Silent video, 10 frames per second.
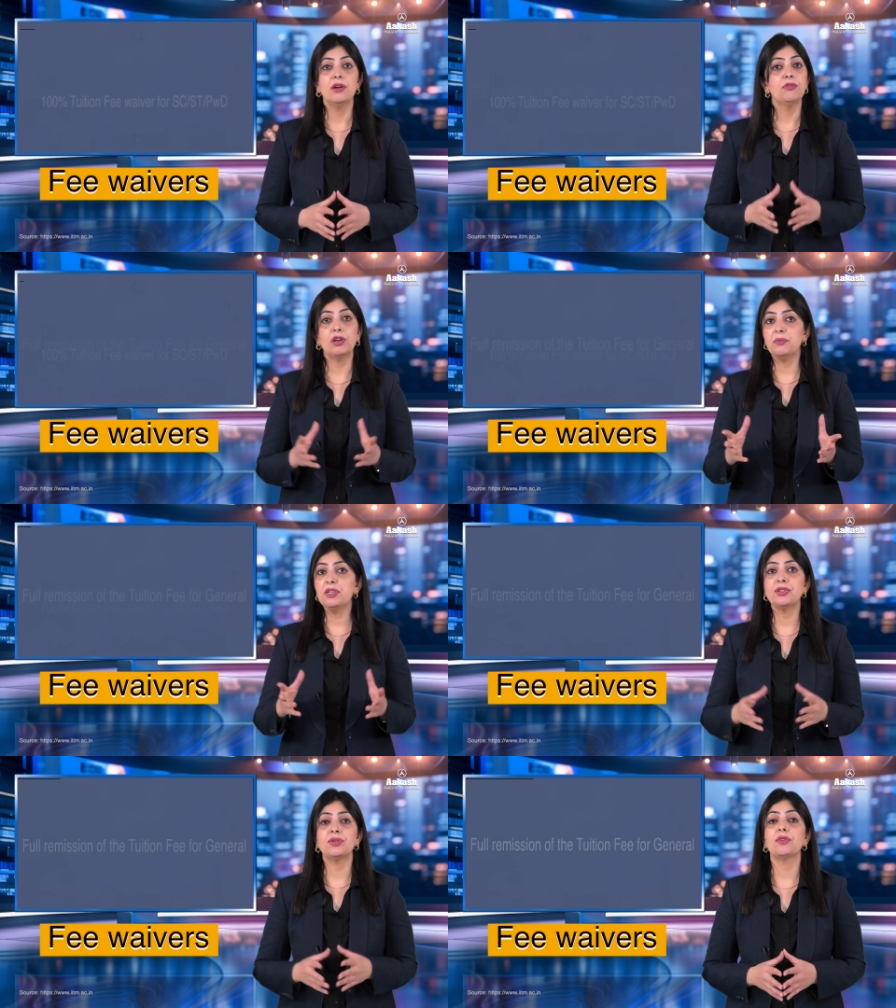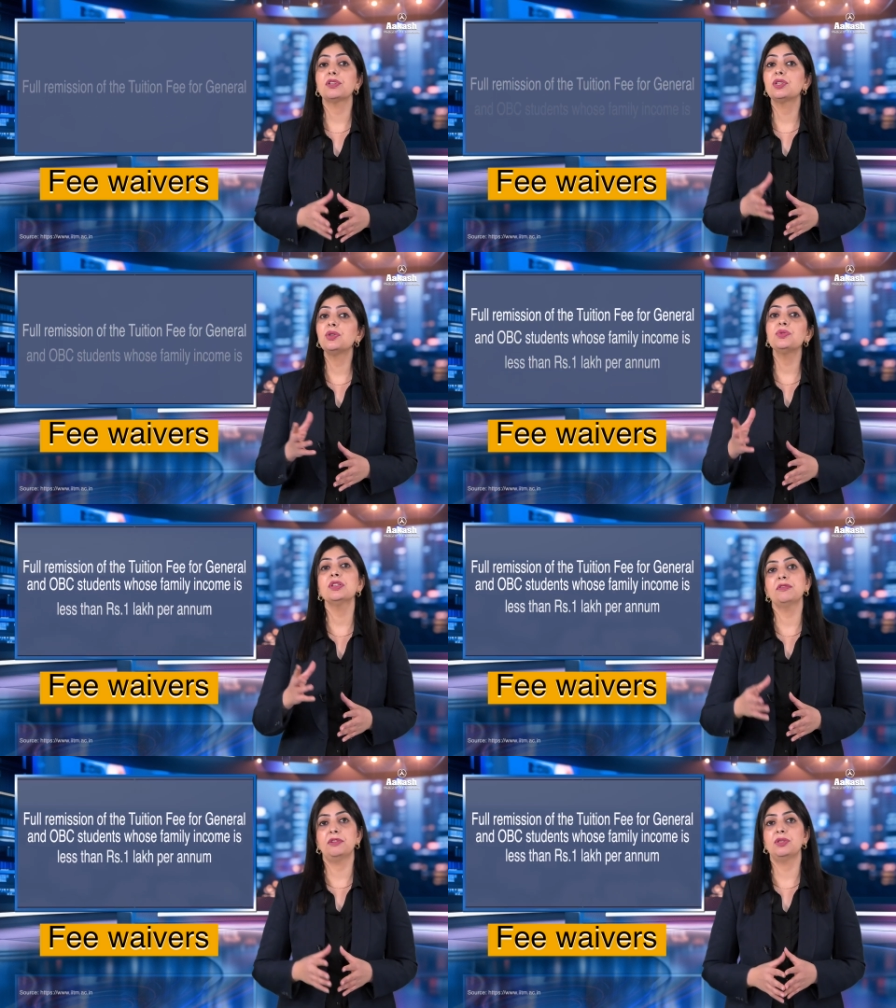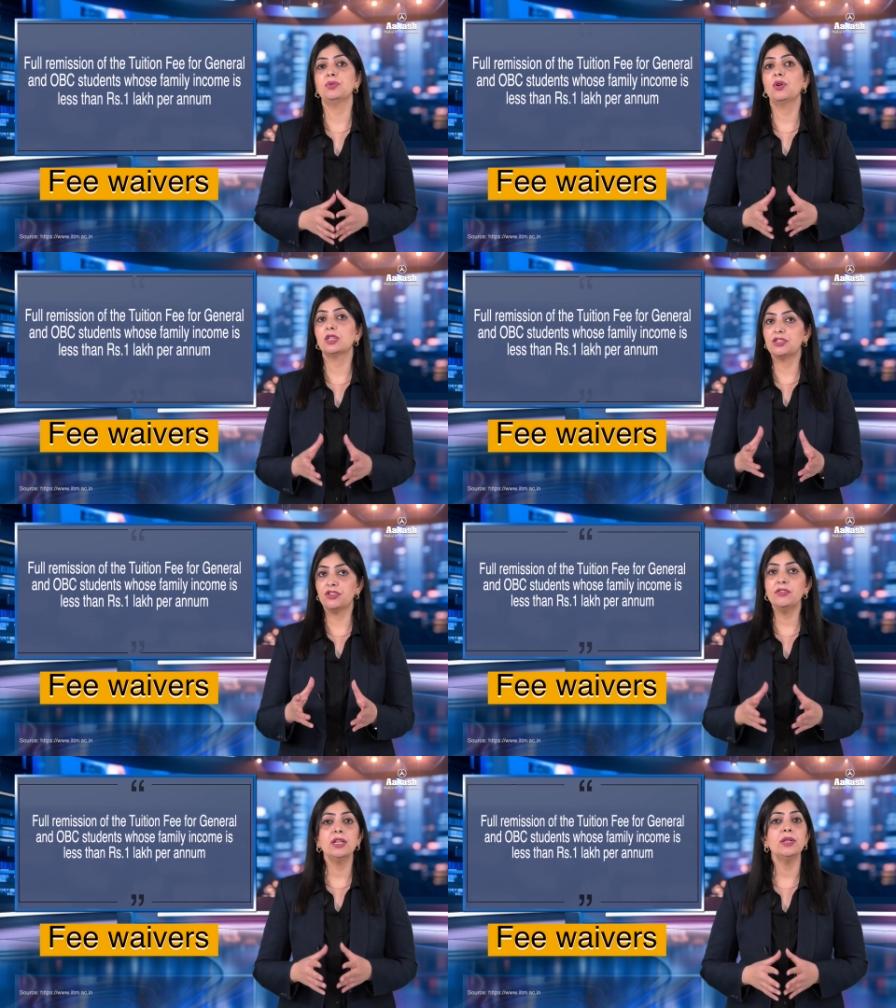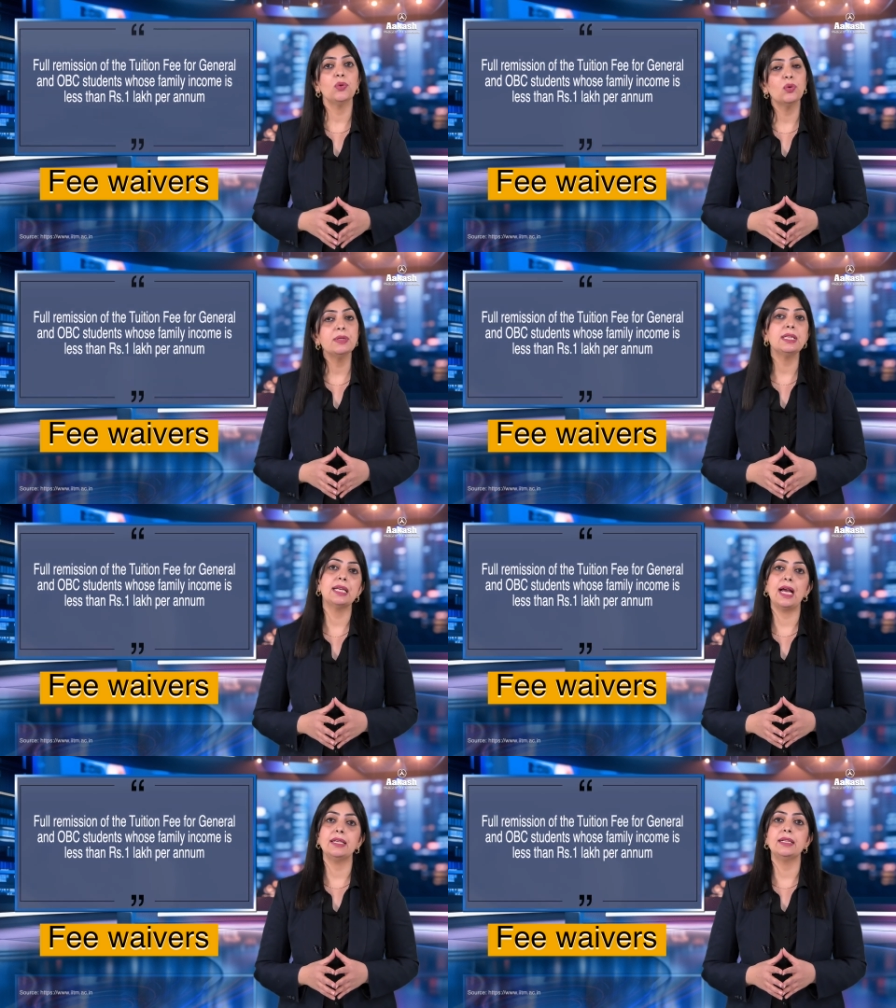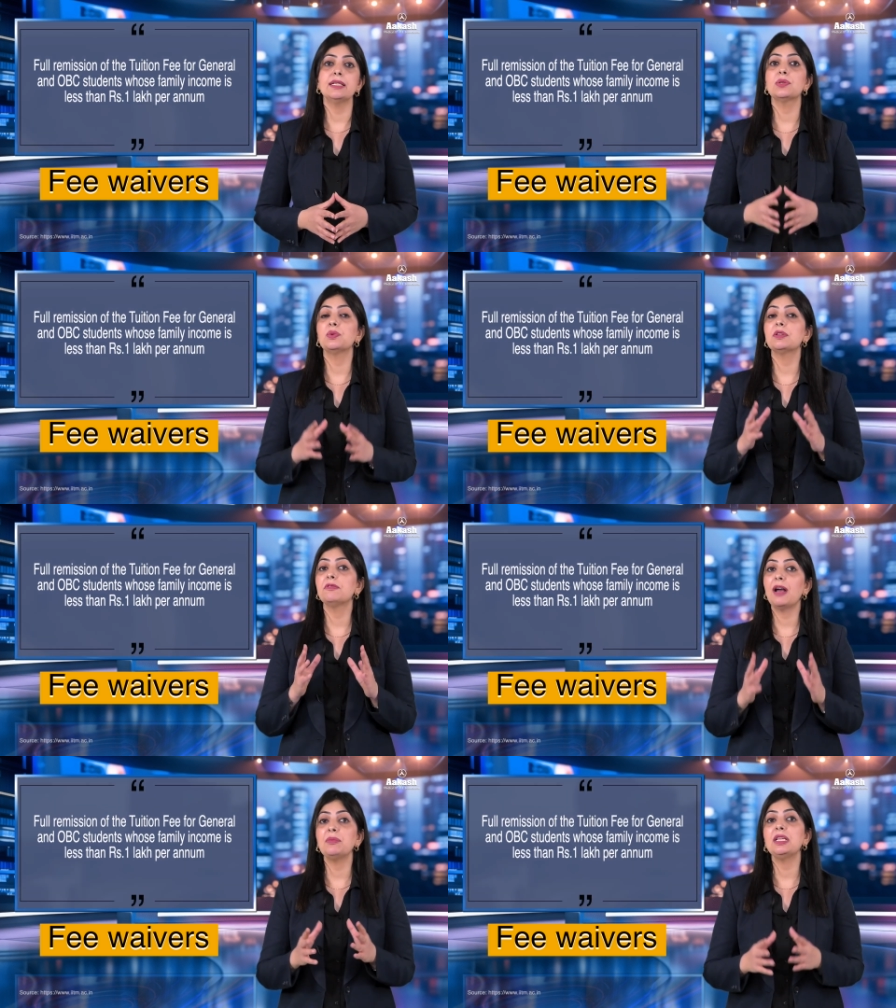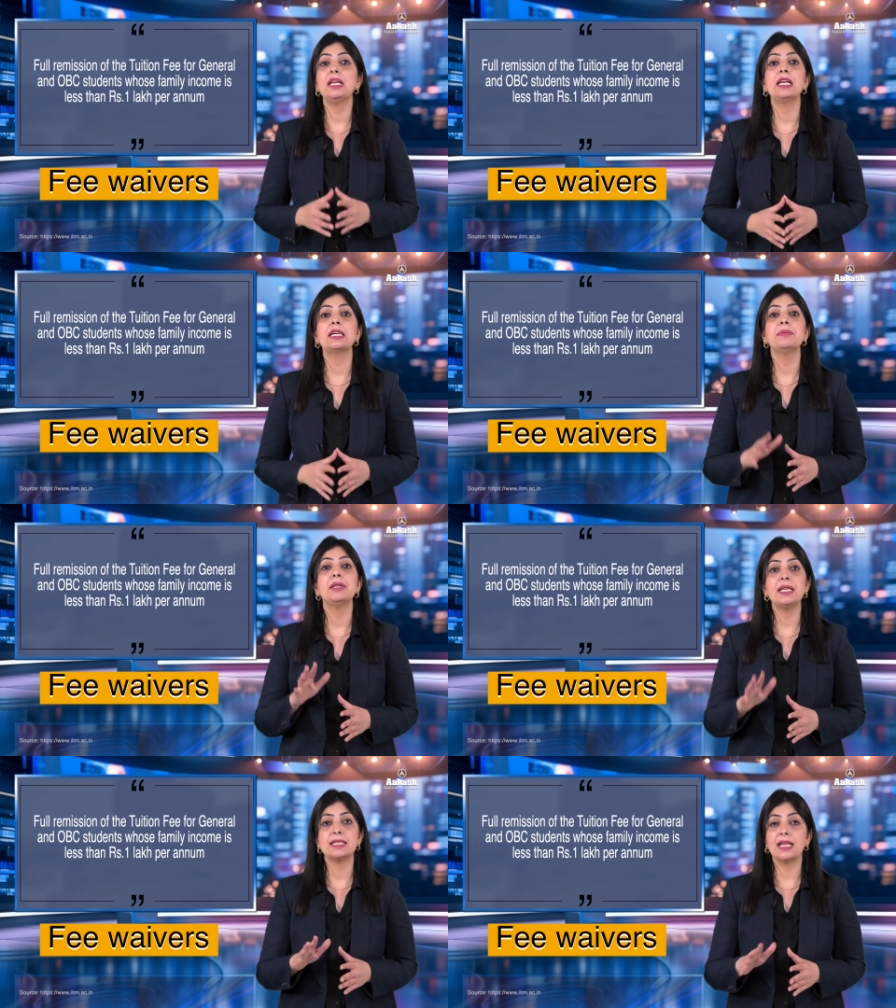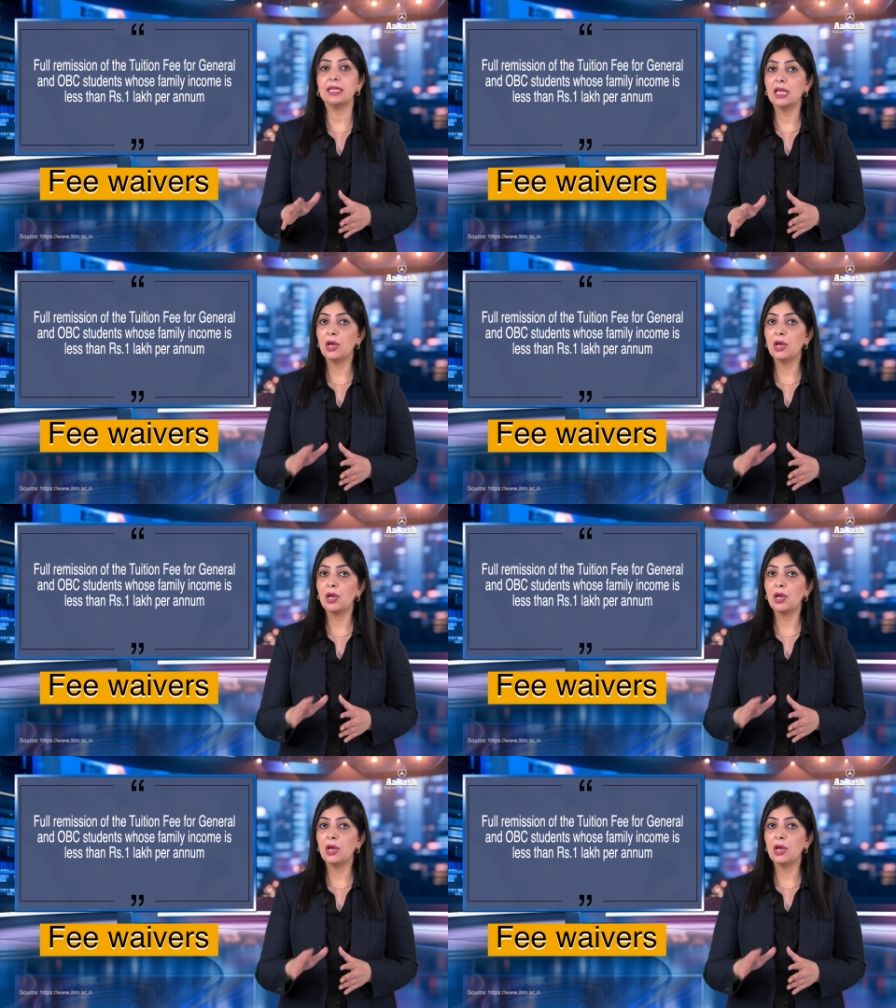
full remission of the tuition fee to all the general and OBC candidates with family income less than